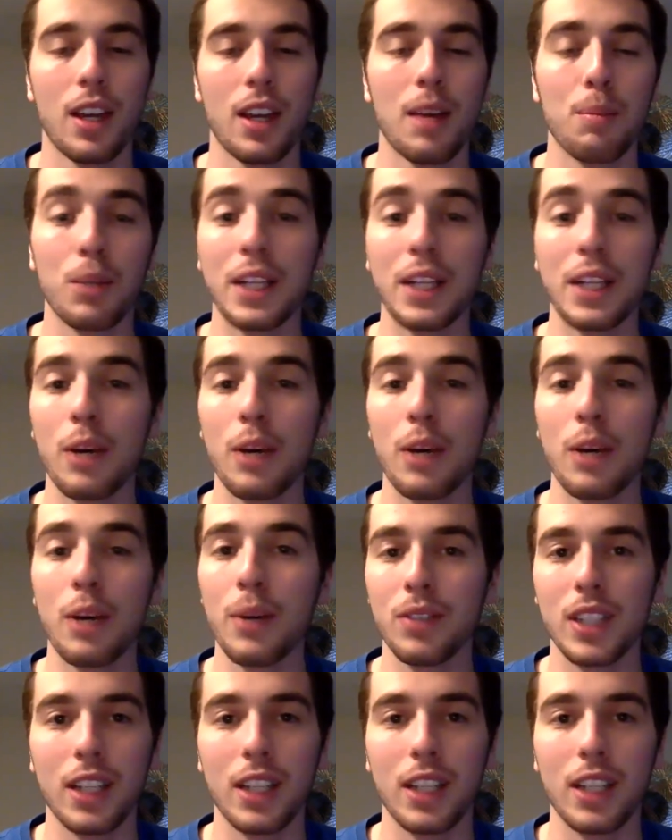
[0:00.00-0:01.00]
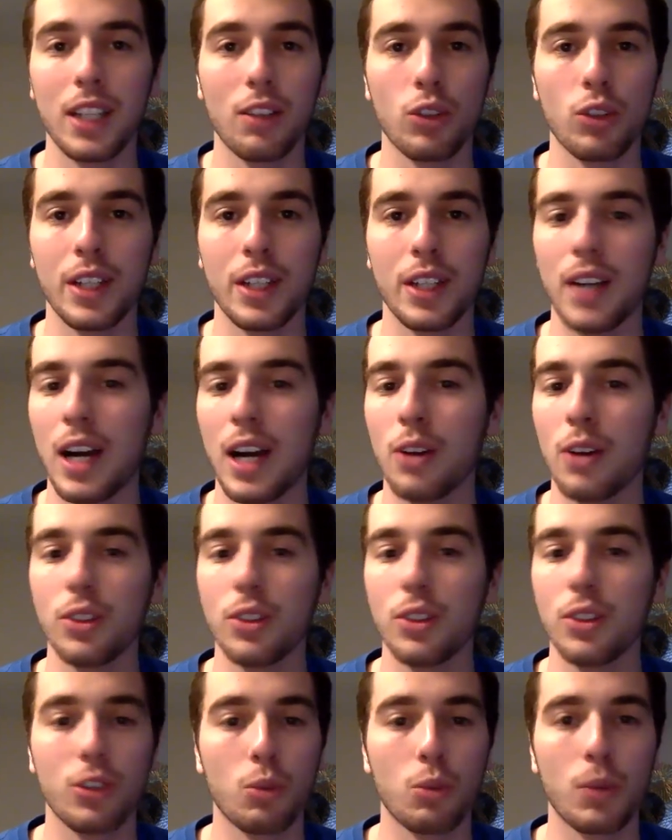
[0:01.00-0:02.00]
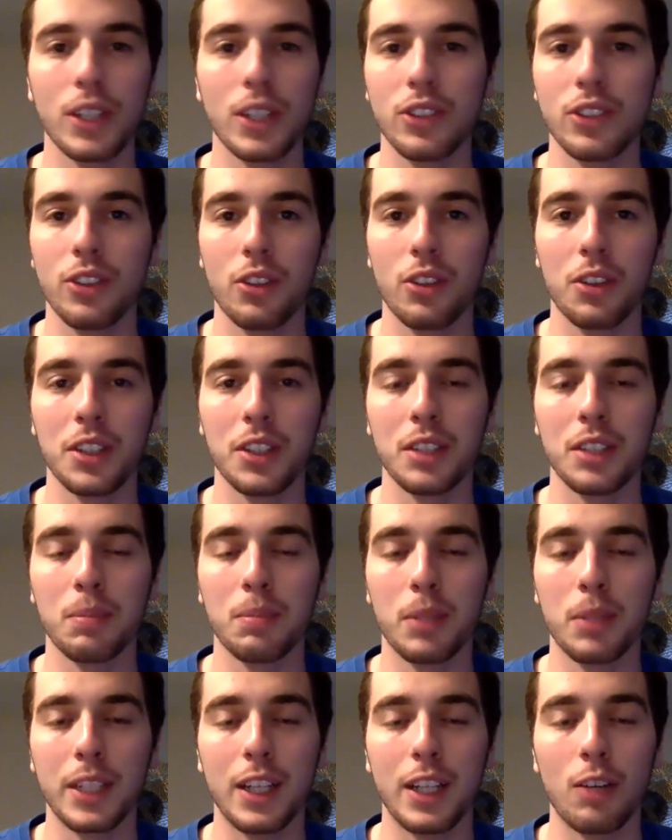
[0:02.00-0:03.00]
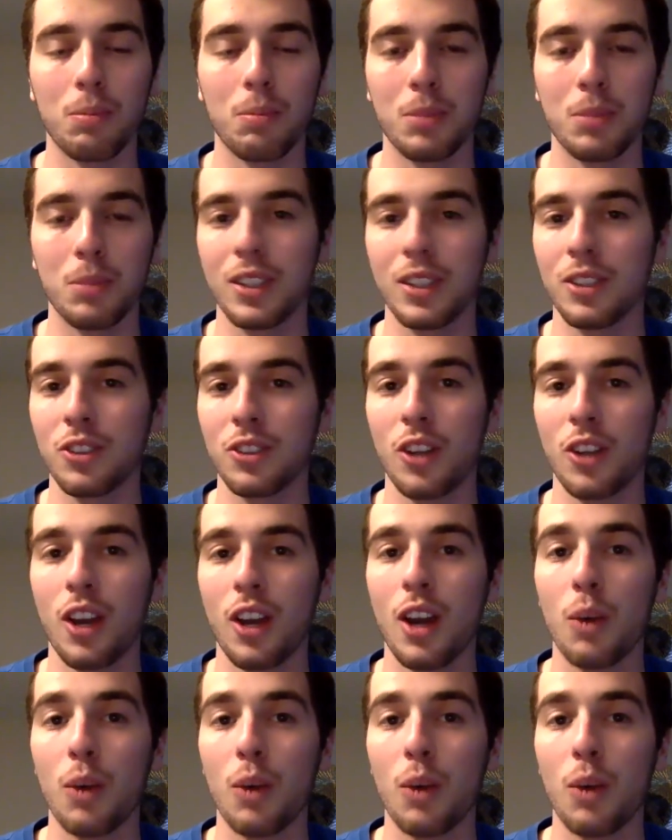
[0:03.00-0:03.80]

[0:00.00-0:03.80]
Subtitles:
But now we have to kind of look at how does the rest of the league play out, because